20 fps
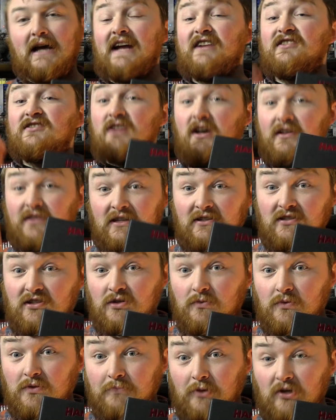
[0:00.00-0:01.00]
It's nothing to
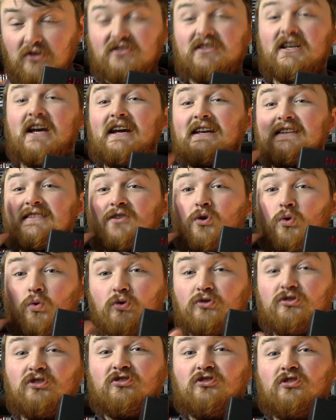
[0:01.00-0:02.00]
do with the box set, it's
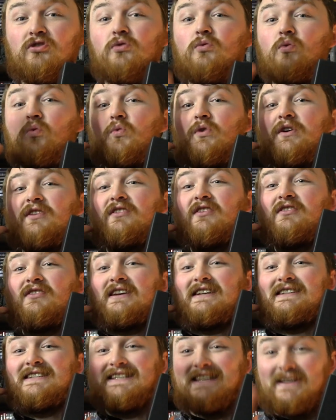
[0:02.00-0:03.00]
all to do with
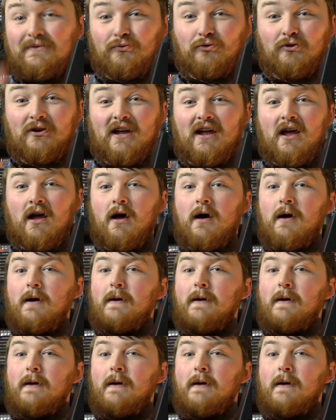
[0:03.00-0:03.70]
the delivery